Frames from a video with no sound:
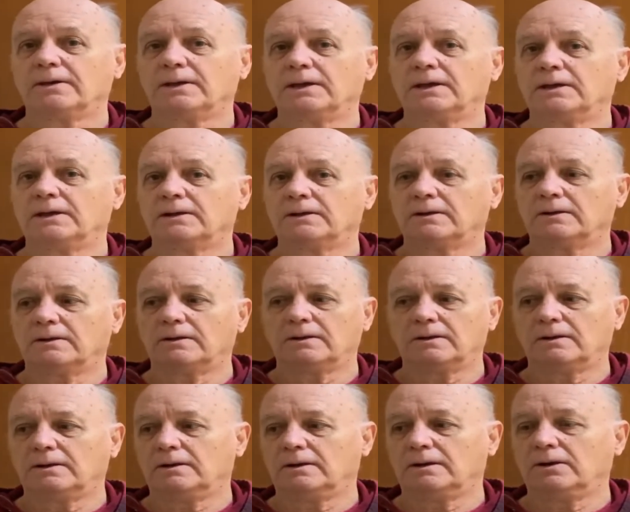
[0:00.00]
and
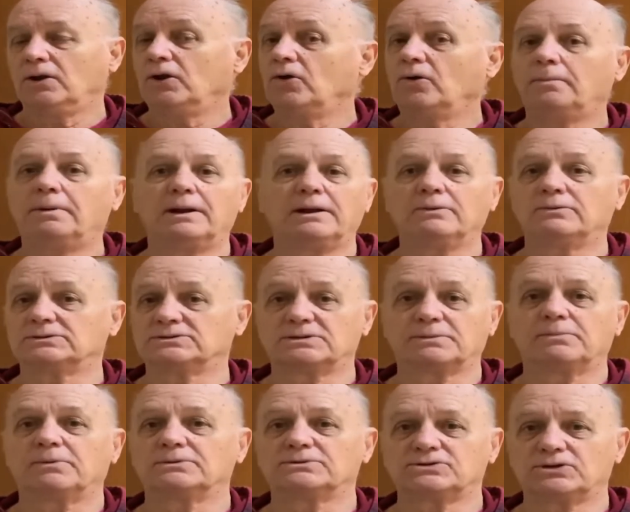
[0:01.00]
nobody was
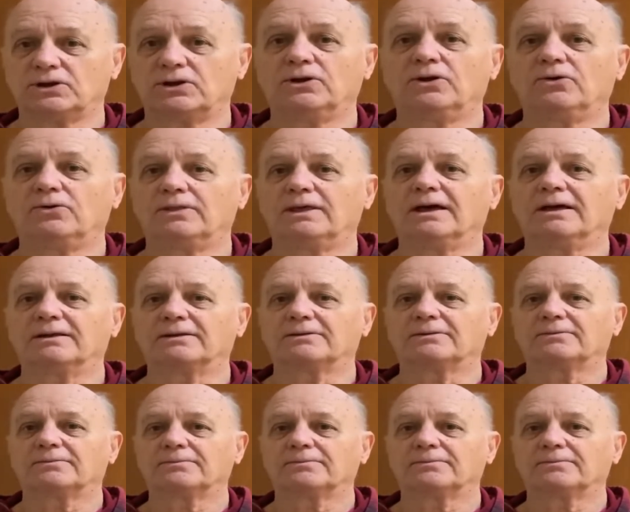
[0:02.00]
supposed to know that.